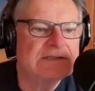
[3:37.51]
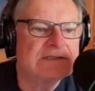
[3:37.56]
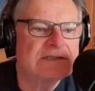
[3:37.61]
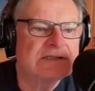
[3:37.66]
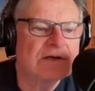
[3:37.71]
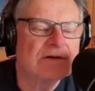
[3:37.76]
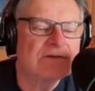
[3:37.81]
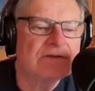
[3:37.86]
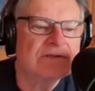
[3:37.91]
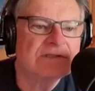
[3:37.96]

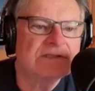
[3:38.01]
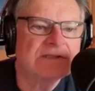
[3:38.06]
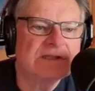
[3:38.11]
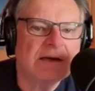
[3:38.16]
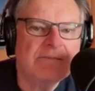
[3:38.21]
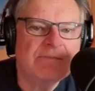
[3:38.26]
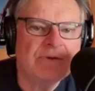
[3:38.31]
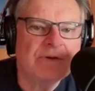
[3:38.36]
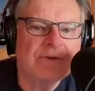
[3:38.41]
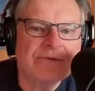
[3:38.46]
still
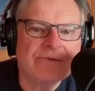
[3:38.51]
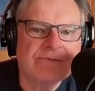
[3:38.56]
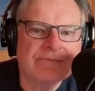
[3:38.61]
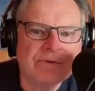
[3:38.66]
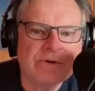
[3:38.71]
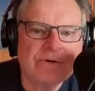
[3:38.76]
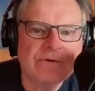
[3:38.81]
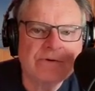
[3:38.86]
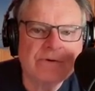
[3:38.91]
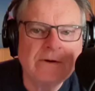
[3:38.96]
stumble
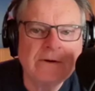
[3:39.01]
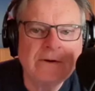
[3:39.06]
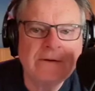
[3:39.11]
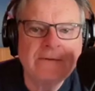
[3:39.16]
through